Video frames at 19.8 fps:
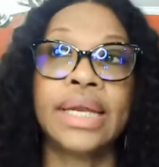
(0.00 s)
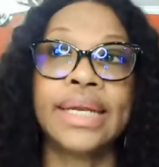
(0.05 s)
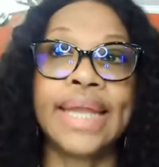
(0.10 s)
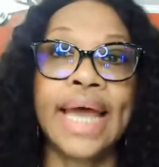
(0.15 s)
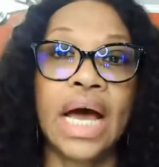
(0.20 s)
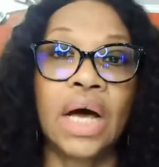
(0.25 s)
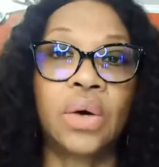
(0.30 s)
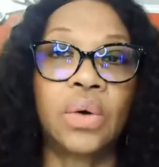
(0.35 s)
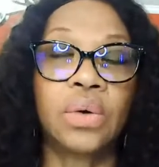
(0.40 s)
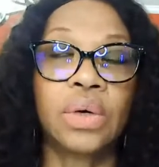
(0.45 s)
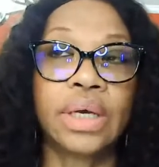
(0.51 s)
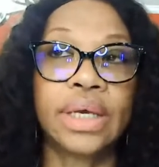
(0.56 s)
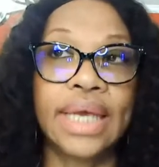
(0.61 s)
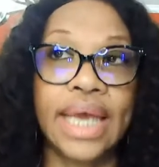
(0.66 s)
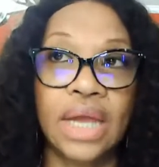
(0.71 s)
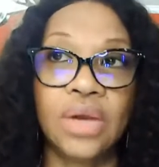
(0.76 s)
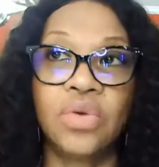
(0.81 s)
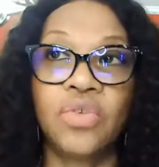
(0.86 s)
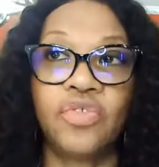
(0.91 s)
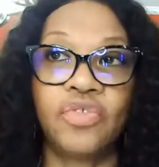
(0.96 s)
Now,
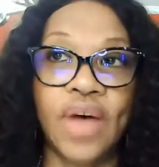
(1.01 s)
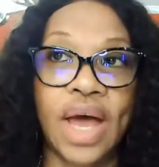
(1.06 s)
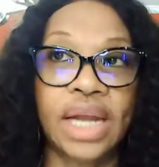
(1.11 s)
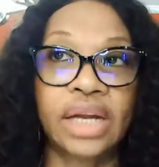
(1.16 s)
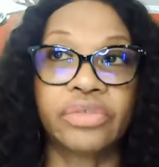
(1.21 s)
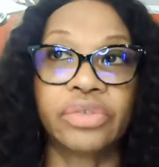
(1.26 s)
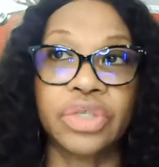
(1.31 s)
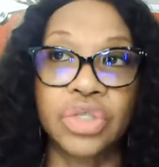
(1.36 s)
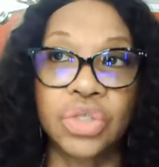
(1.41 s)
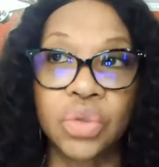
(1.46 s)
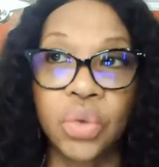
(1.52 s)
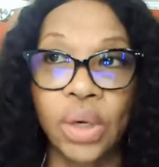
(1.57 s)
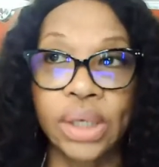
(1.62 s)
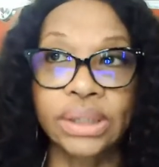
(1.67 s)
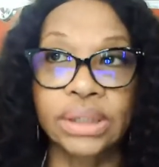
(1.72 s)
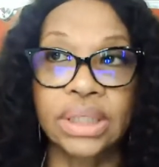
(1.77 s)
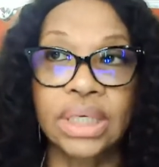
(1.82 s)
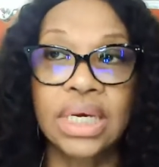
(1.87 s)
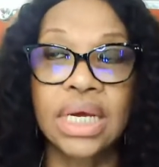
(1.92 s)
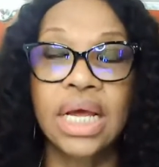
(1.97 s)
can you find a
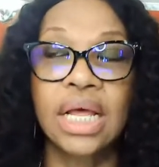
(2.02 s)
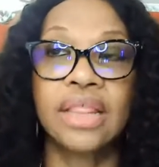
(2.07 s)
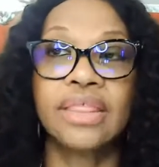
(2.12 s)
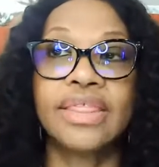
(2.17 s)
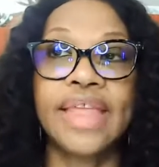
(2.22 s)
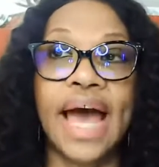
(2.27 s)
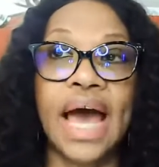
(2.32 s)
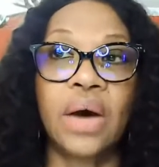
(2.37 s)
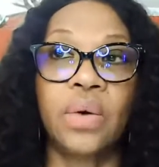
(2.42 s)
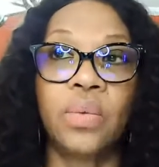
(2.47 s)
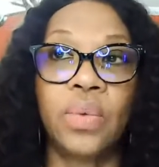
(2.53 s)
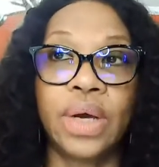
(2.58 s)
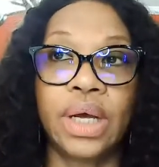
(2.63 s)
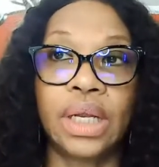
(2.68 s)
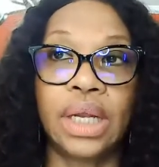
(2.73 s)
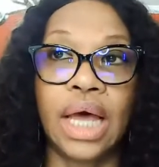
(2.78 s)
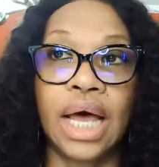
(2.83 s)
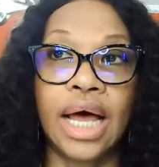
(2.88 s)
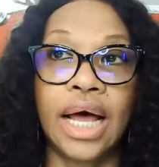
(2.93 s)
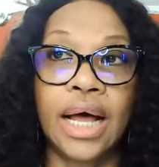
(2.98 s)
resort that
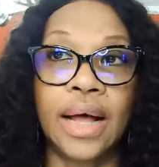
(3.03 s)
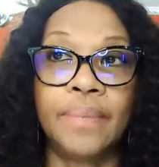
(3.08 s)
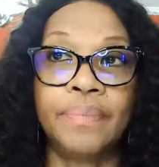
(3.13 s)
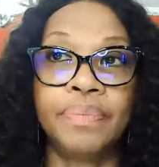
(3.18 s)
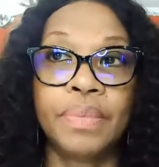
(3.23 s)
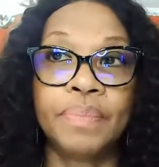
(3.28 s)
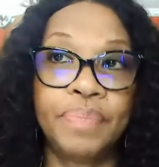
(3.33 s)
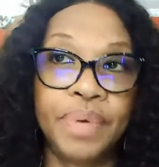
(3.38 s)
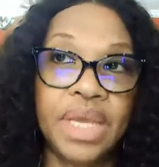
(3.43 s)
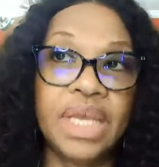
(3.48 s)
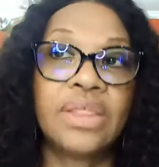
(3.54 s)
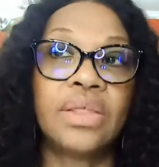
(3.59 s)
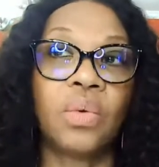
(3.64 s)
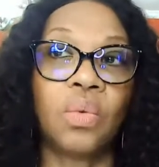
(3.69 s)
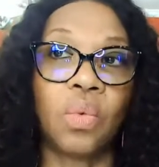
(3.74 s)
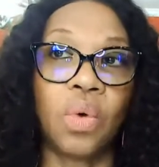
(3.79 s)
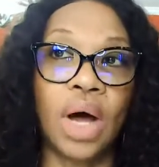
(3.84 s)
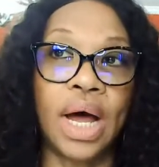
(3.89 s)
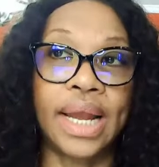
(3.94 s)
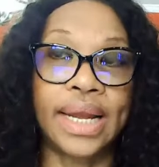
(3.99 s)
will be the
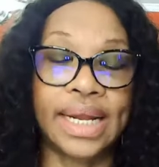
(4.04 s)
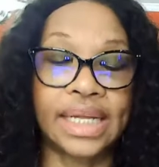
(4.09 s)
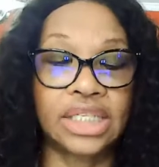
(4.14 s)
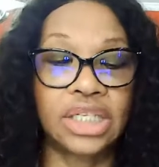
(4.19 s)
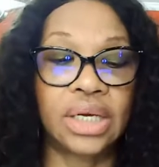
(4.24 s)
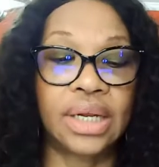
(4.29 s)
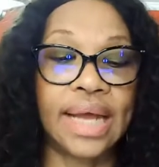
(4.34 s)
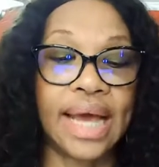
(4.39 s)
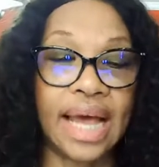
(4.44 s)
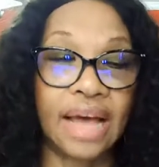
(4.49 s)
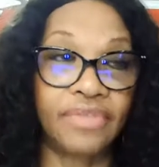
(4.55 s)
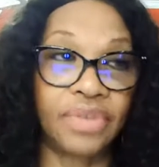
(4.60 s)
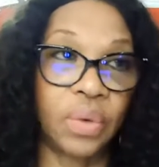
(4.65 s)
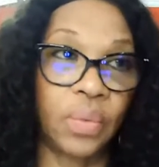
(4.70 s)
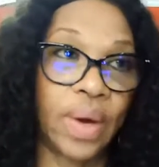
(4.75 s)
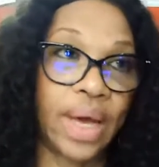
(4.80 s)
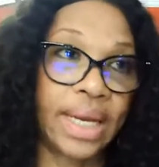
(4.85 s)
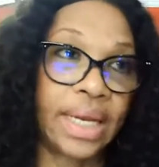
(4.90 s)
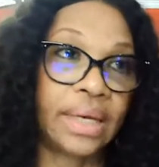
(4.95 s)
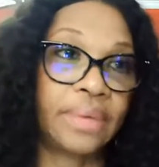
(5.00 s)
one that you're going to have your
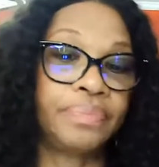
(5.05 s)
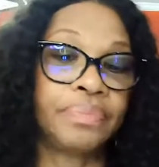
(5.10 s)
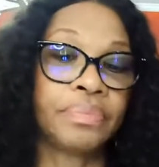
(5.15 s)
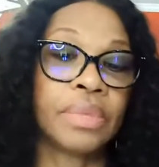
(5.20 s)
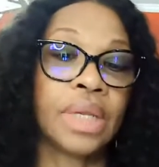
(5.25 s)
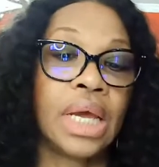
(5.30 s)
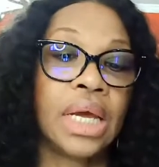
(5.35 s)
wedding?